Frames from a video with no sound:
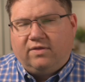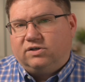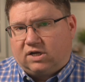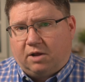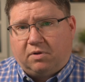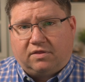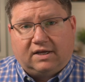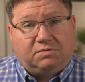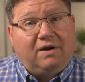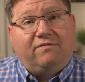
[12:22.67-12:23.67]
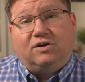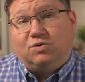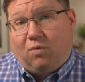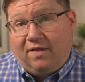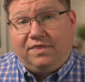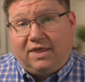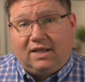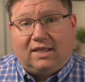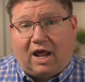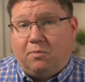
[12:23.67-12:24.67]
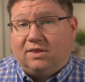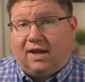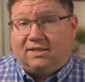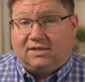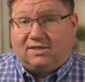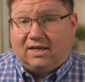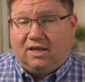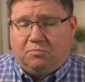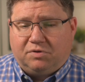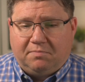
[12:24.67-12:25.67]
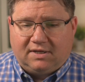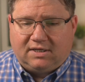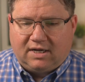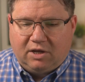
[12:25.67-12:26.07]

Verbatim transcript: there's a couple of things, but if there's one thing that I would like to see implemented,